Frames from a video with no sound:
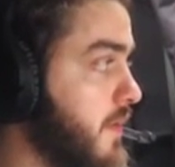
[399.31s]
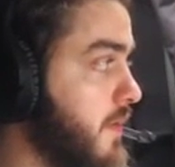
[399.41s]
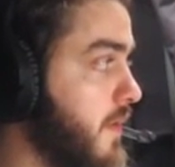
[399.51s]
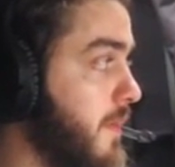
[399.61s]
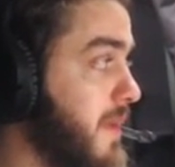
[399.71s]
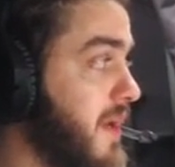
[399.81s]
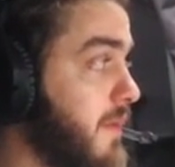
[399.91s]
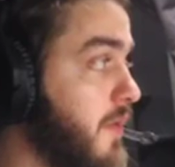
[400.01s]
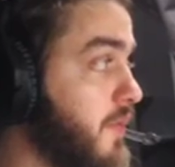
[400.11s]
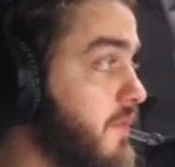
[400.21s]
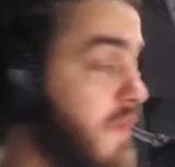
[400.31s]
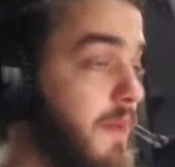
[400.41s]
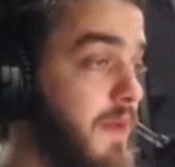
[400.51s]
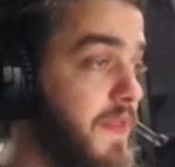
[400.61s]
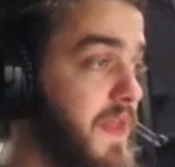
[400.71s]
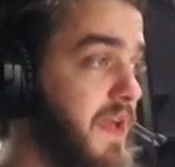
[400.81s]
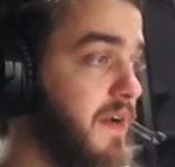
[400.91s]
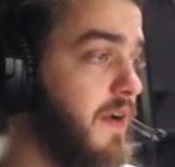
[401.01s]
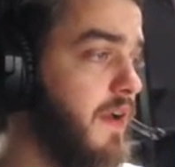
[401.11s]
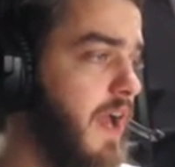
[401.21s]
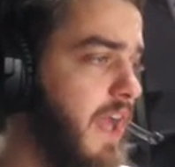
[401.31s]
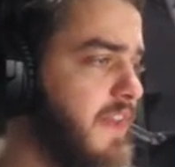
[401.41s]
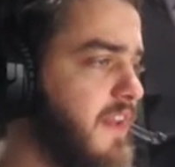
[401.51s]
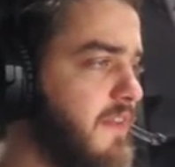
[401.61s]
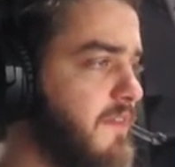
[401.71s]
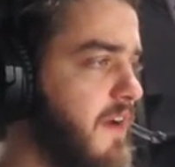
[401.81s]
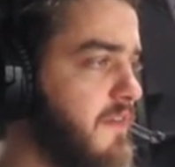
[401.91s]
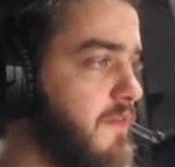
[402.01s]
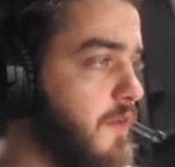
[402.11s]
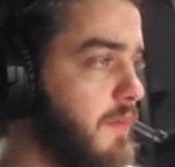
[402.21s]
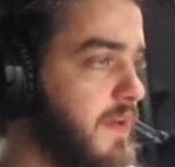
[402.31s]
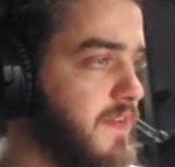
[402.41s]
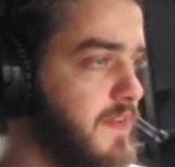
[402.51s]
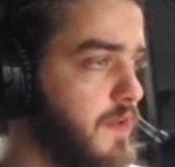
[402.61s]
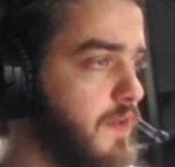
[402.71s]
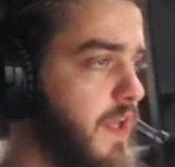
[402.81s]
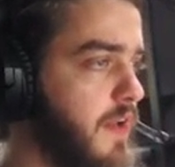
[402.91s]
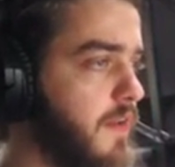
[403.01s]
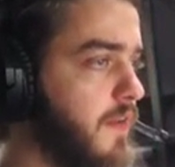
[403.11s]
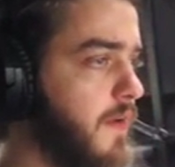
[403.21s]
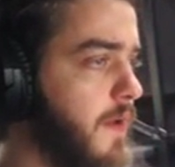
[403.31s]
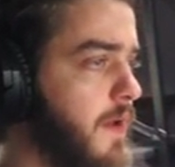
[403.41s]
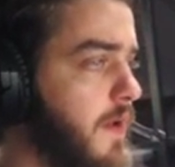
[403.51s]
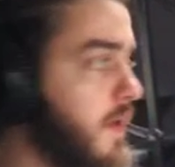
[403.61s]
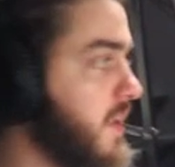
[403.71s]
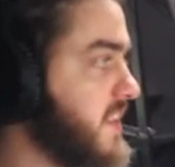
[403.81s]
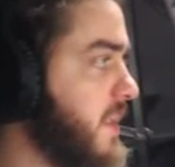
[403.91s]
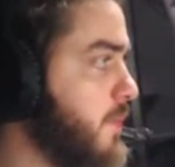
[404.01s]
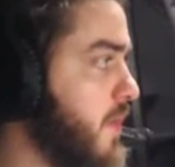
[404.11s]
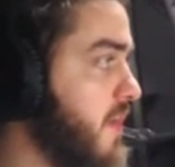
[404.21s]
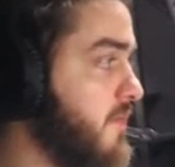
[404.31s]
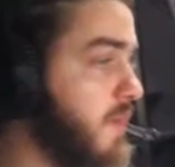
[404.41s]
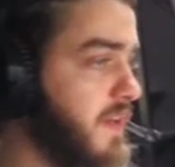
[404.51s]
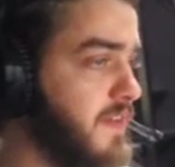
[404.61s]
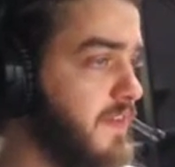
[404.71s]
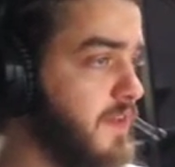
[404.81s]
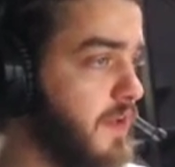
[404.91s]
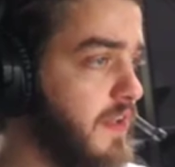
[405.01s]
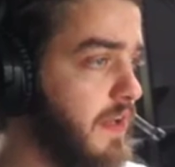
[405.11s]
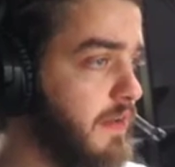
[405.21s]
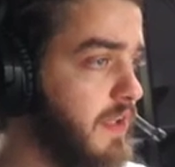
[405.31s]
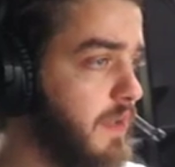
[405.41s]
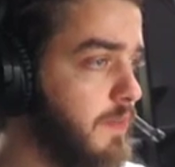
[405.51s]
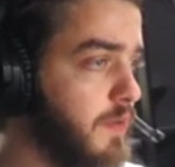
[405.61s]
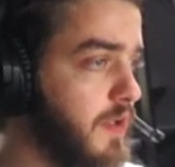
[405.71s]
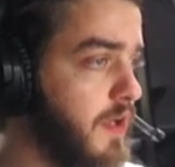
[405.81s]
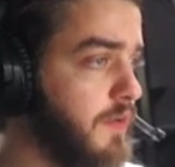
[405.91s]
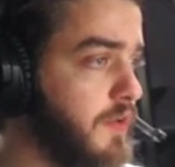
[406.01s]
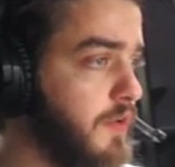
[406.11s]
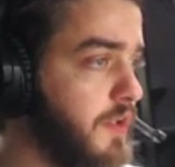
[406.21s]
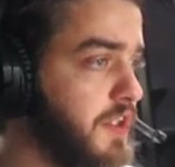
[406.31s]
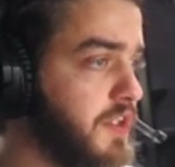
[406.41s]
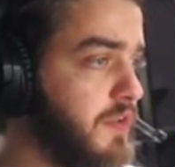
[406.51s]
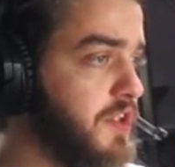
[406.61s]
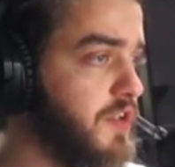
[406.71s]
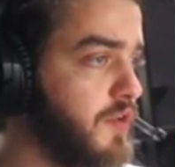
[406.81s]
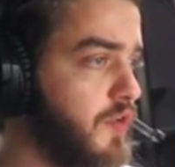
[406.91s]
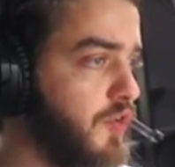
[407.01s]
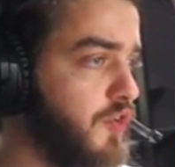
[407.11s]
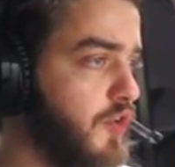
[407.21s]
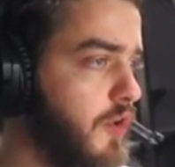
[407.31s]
A big amount of them, I think. 8.5 for Bosley's Lieutenant. Next up we have Bosley Solidarity. Put a counter on each creature you control.